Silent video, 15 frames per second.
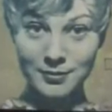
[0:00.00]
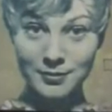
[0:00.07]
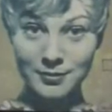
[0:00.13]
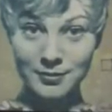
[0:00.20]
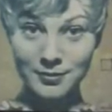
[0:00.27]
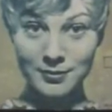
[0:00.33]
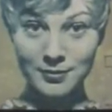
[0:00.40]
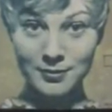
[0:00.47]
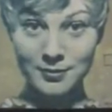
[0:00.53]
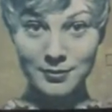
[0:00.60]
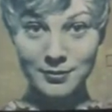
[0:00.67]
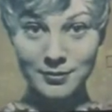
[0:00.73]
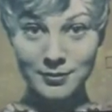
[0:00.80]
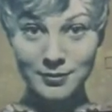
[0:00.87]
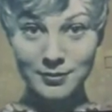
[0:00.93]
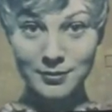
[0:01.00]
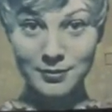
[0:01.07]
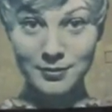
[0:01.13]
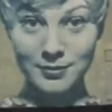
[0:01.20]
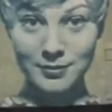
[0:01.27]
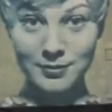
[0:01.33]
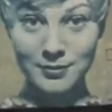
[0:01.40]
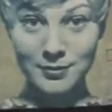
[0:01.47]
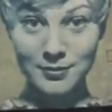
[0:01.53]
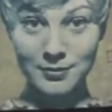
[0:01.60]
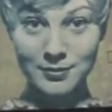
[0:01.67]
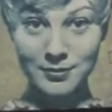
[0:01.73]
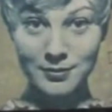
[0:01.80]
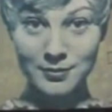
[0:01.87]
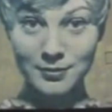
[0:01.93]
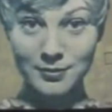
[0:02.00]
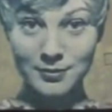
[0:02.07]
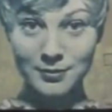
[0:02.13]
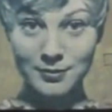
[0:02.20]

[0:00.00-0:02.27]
(no one is talking)